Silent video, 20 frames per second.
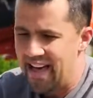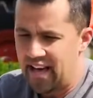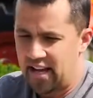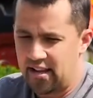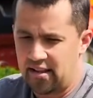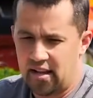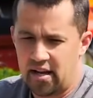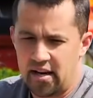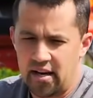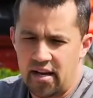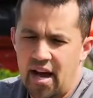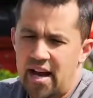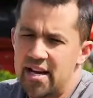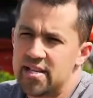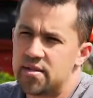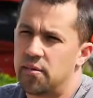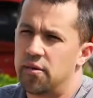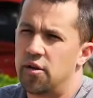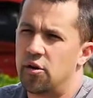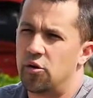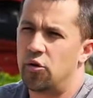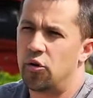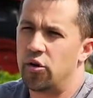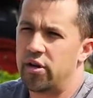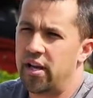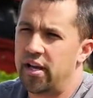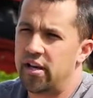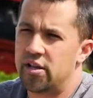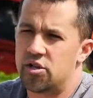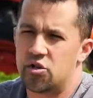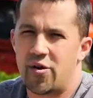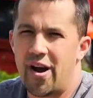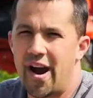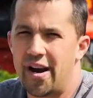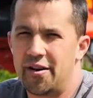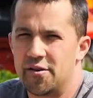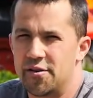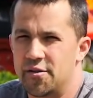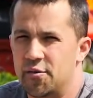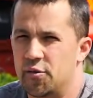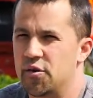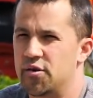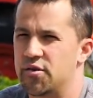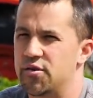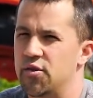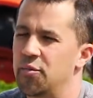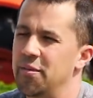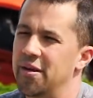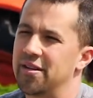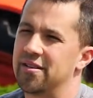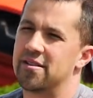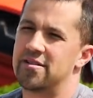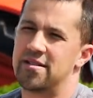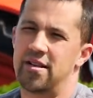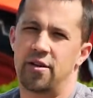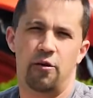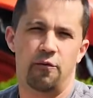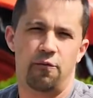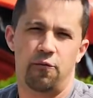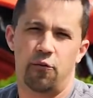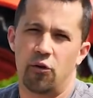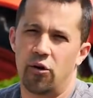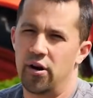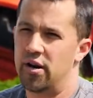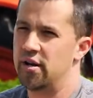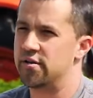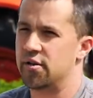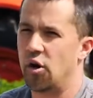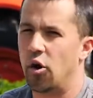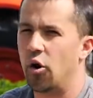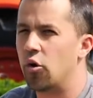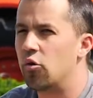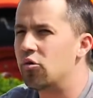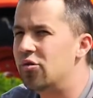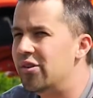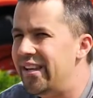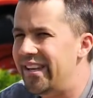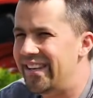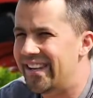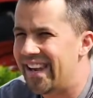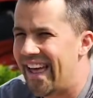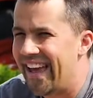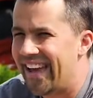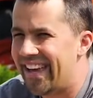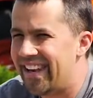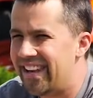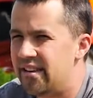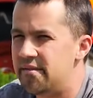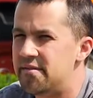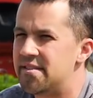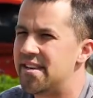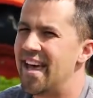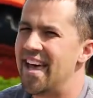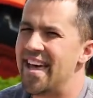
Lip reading: a lot of guys, when they're looking at tractors, are assuming that Tier 4 is only negatives.